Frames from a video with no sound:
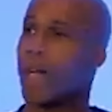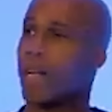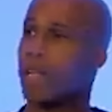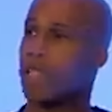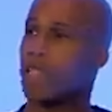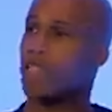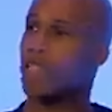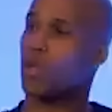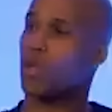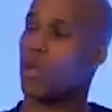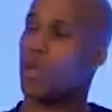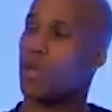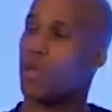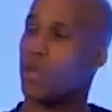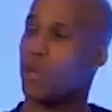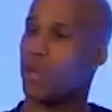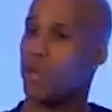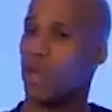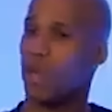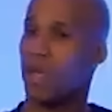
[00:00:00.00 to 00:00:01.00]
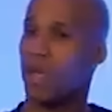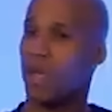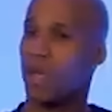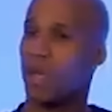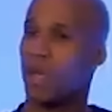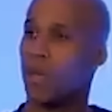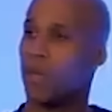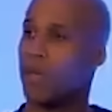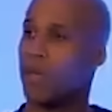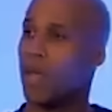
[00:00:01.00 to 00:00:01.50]
might disagree with me,
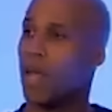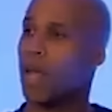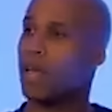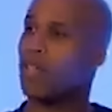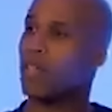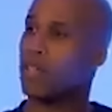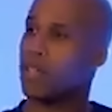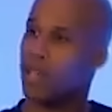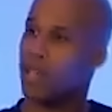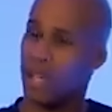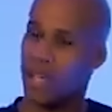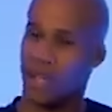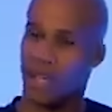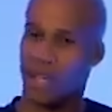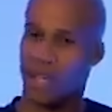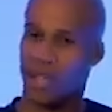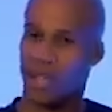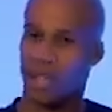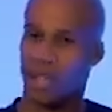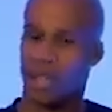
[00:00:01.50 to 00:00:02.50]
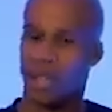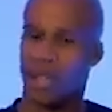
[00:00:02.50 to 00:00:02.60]
but understand this.